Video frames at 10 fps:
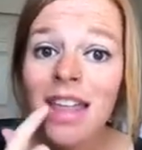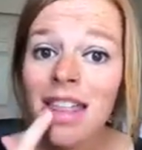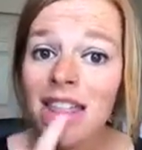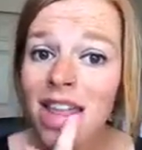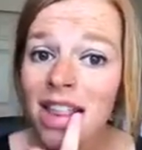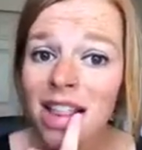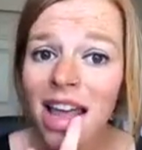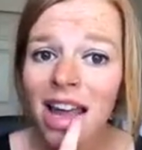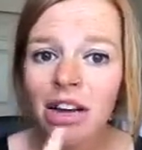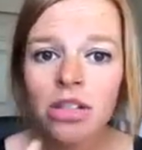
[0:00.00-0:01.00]
thin
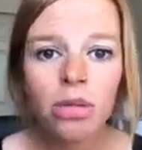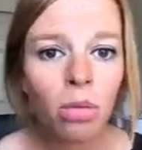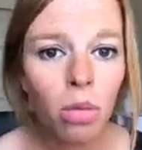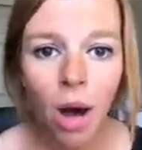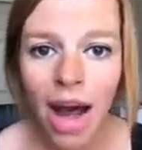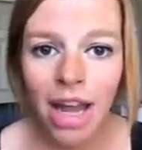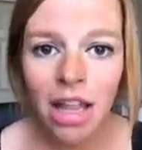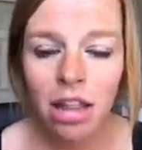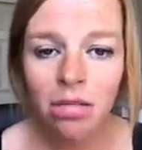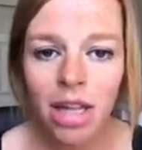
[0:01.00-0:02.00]
layers. Why
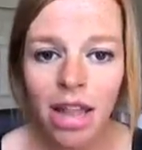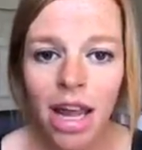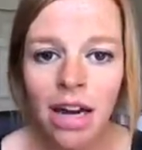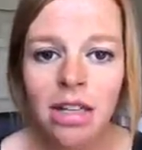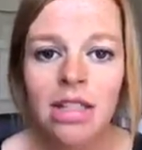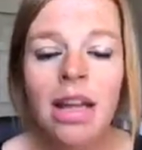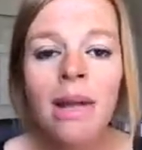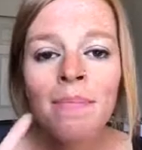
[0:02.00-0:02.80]
3 layers?